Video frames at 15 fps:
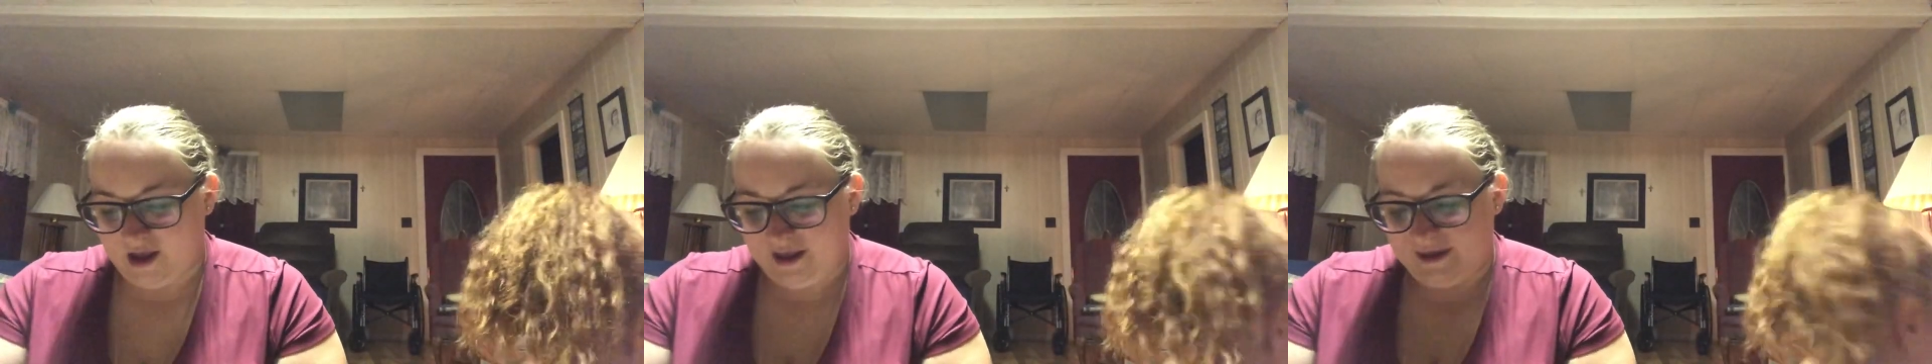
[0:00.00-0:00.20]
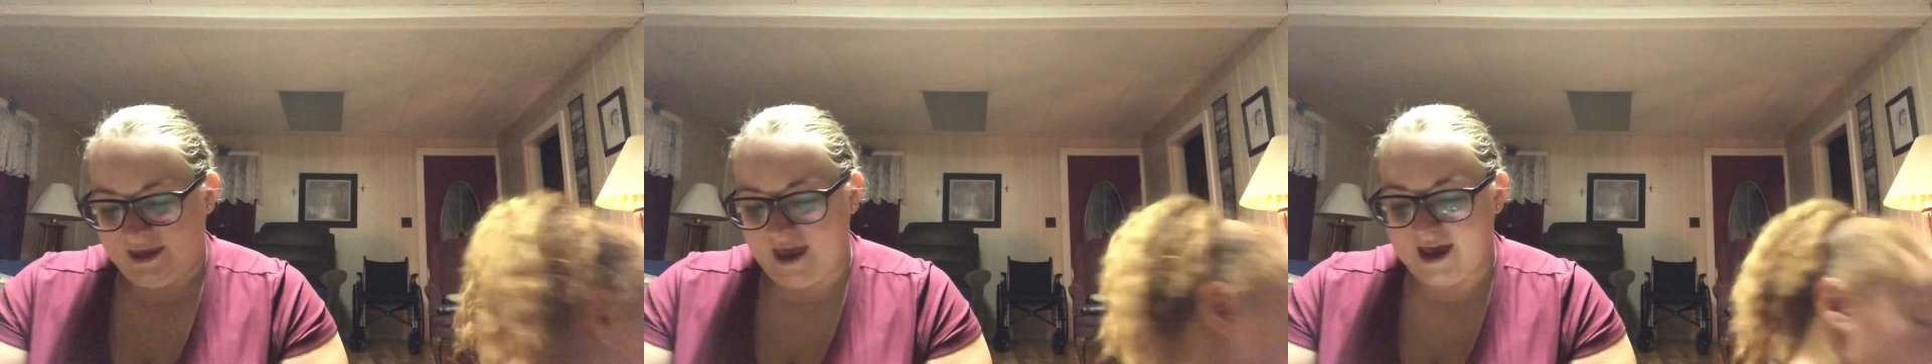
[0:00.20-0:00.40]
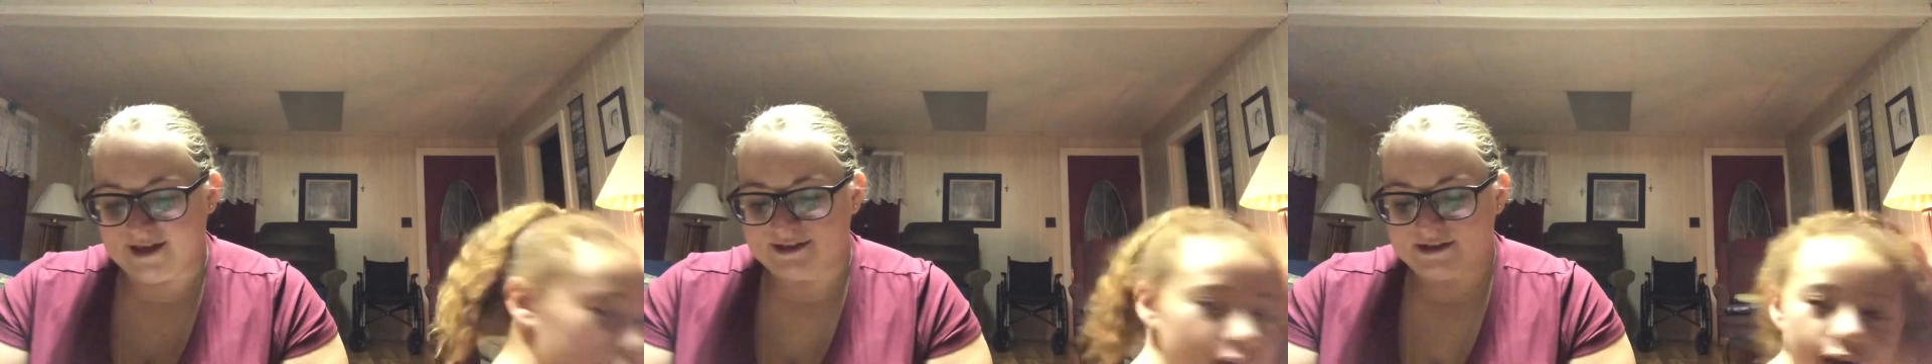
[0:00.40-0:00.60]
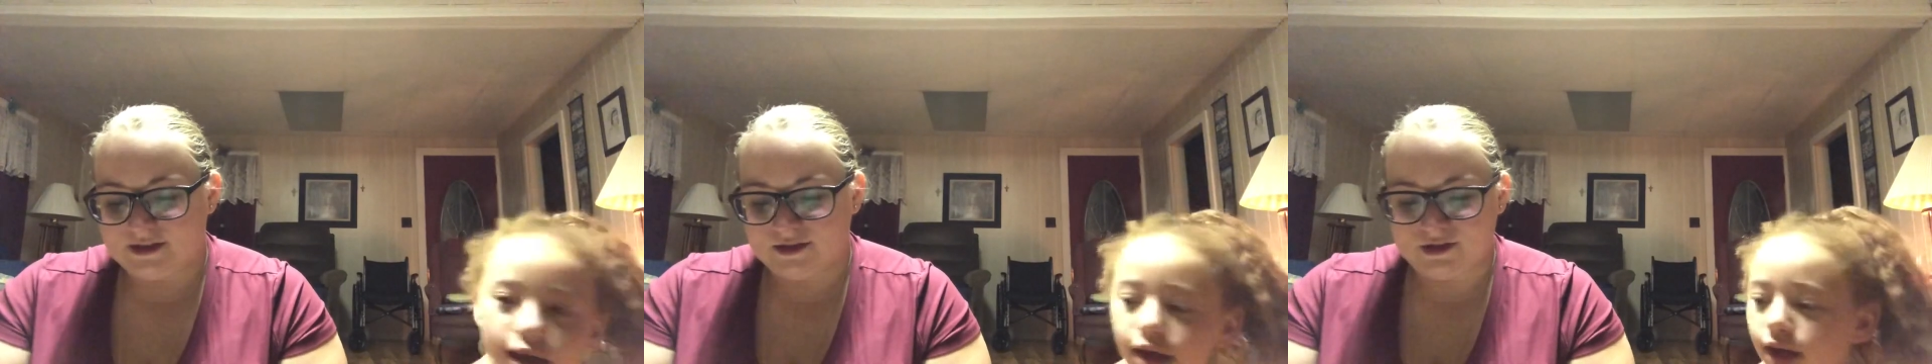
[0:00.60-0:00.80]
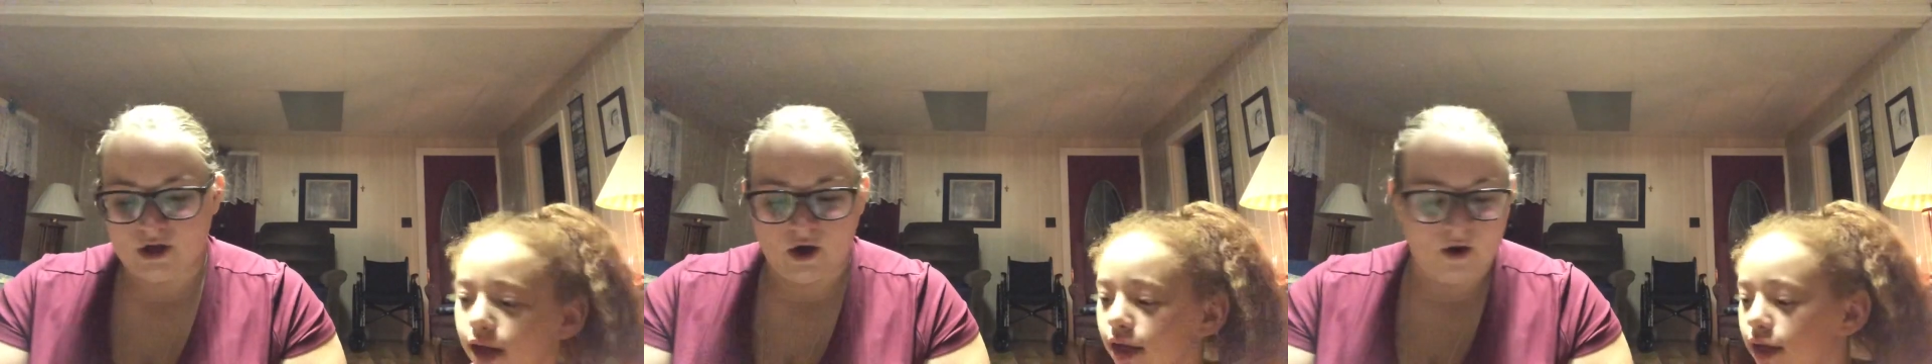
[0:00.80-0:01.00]
Yes,
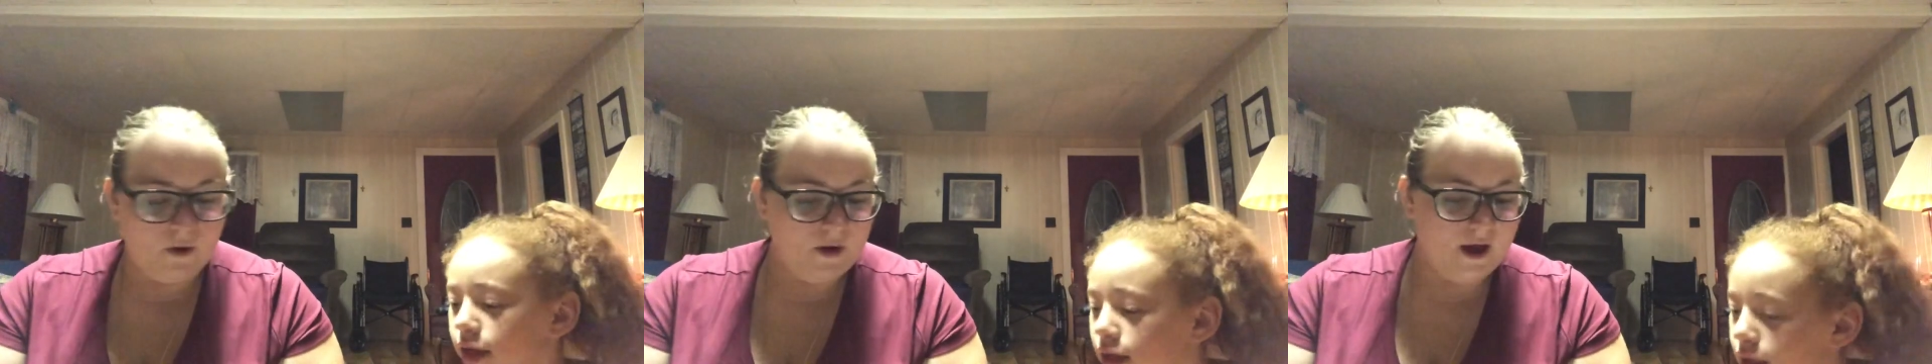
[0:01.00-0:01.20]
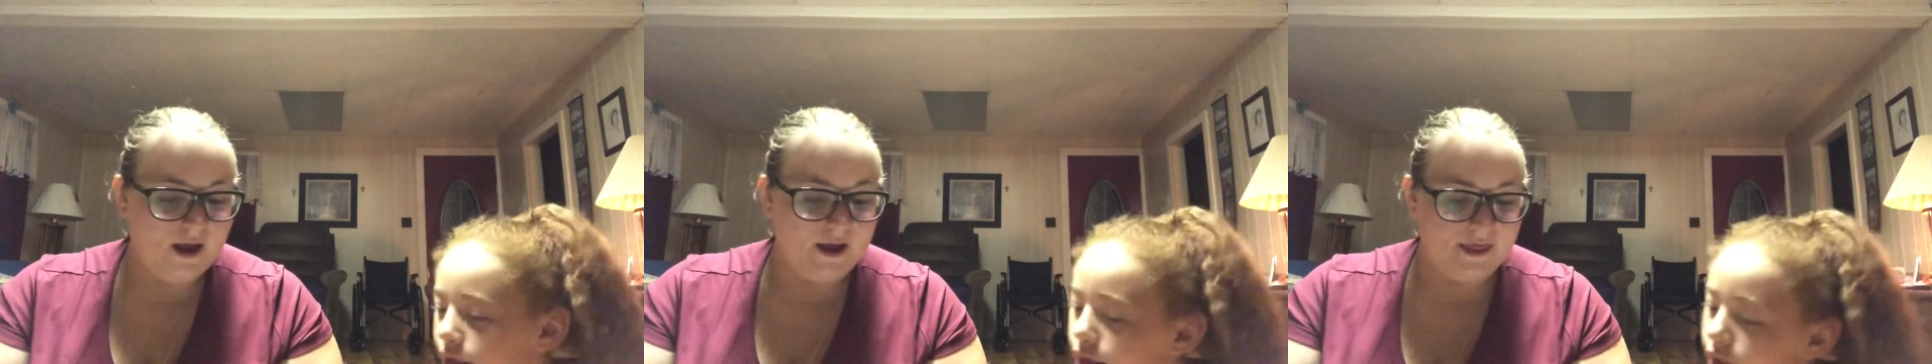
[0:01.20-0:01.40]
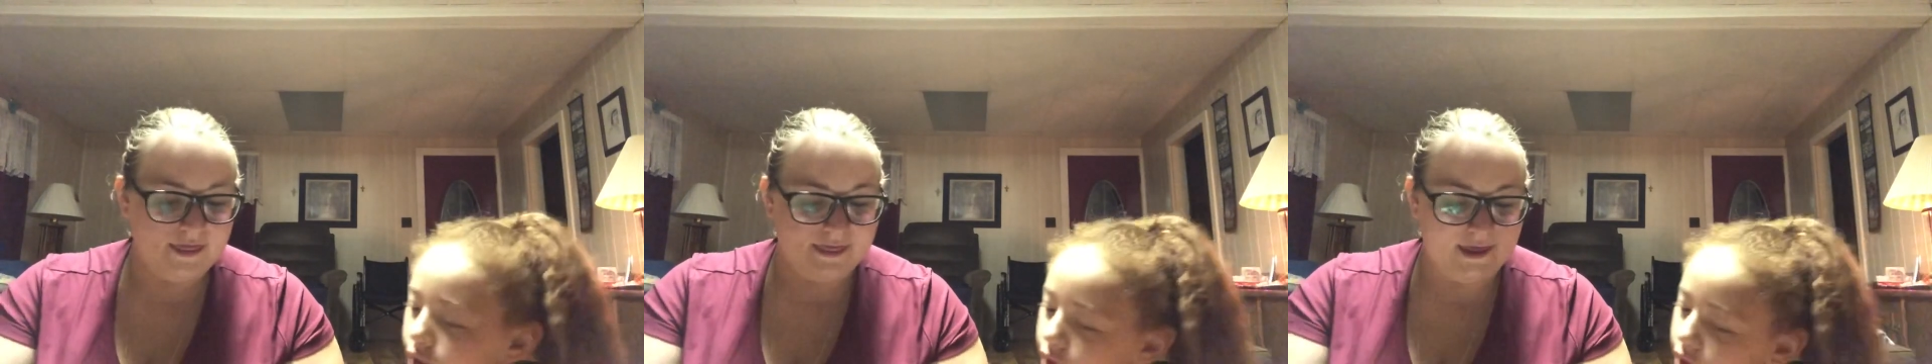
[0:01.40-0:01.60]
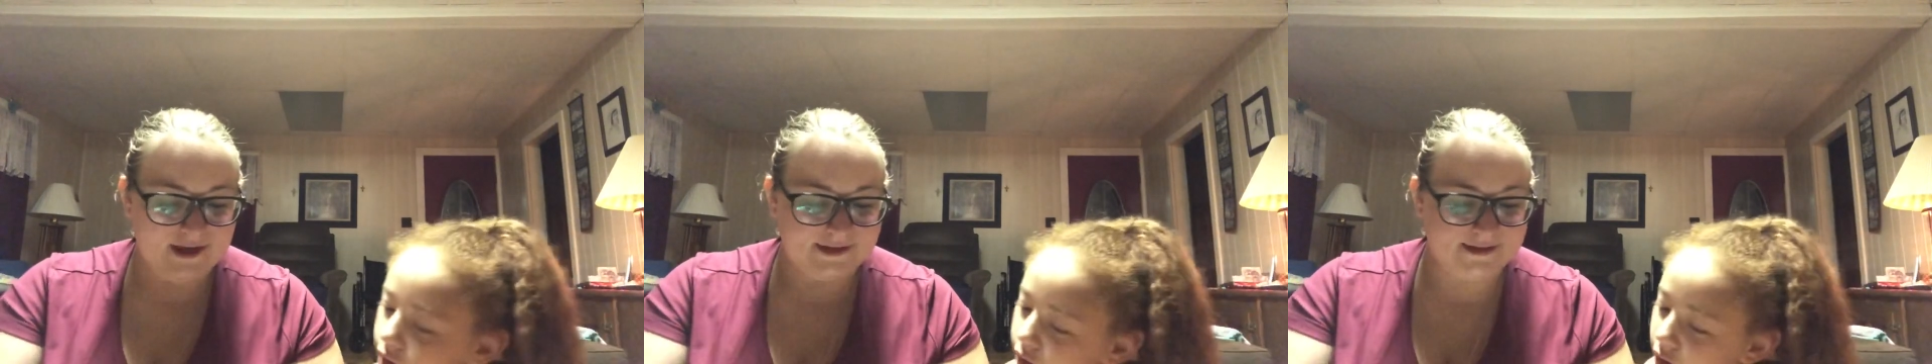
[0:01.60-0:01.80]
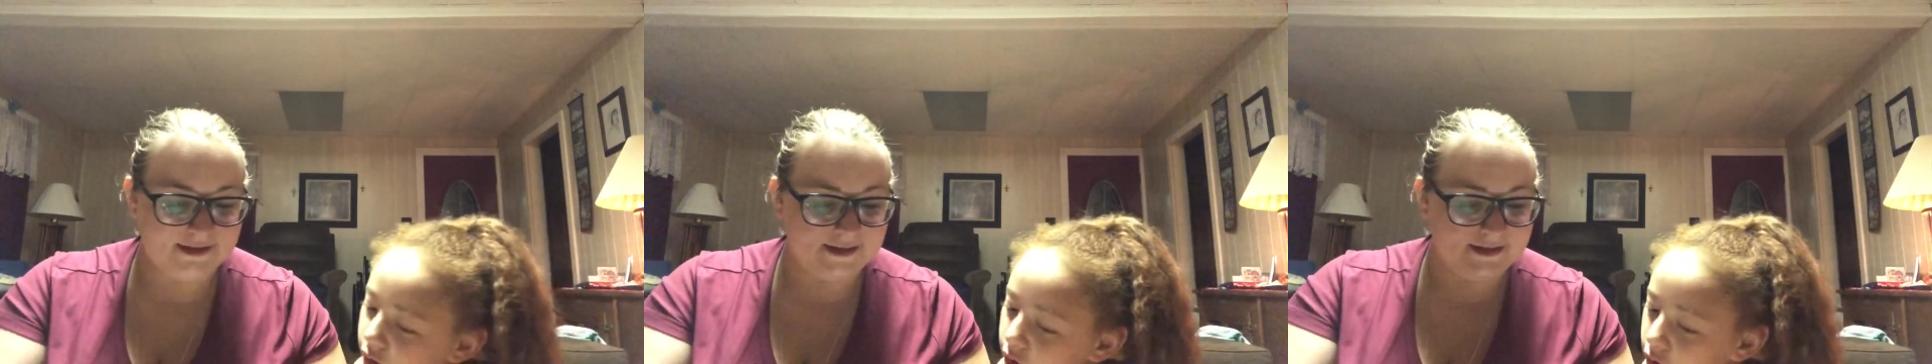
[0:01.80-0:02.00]
so
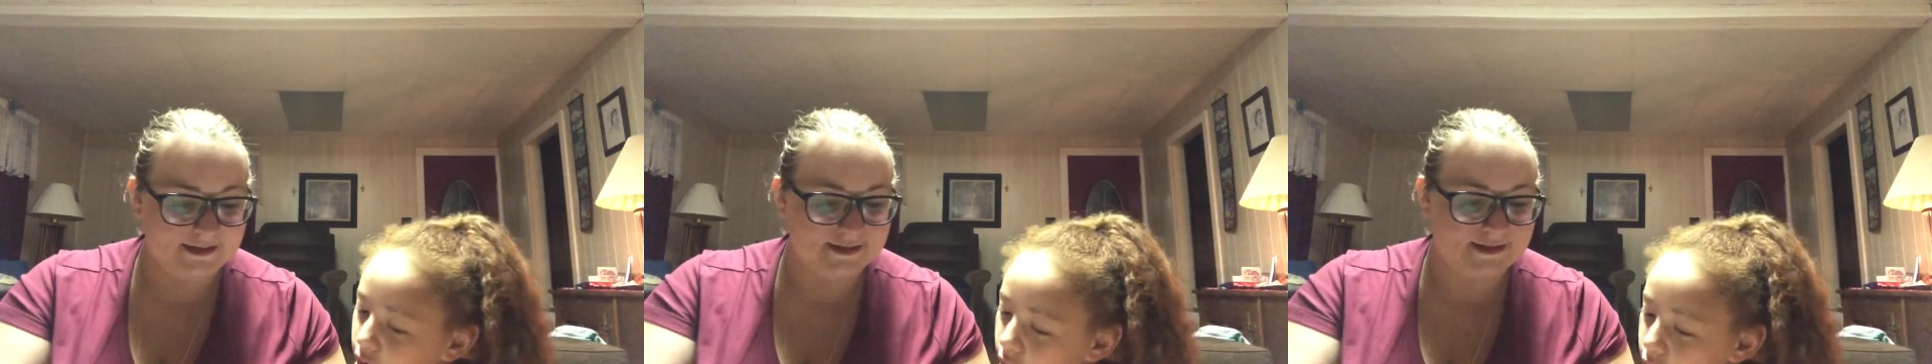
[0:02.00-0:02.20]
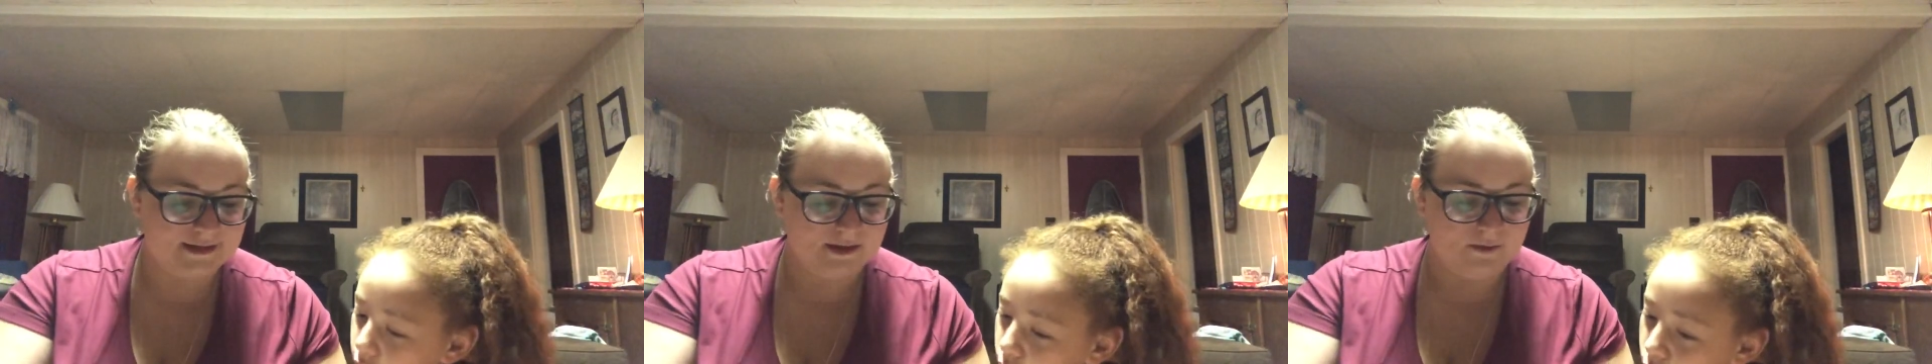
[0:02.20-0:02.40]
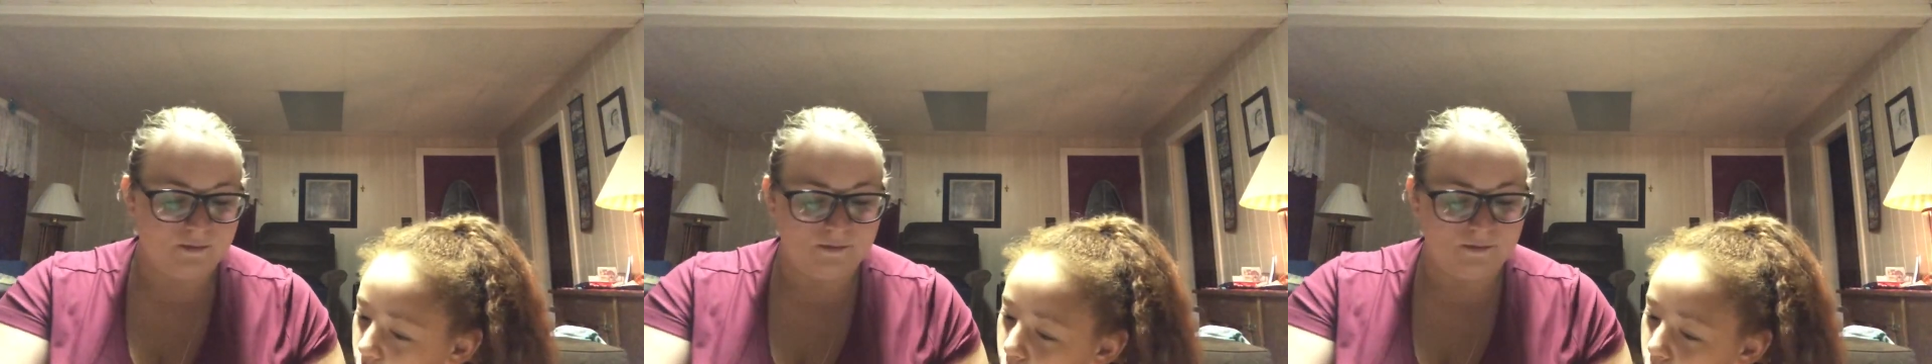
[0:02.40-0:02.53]
this is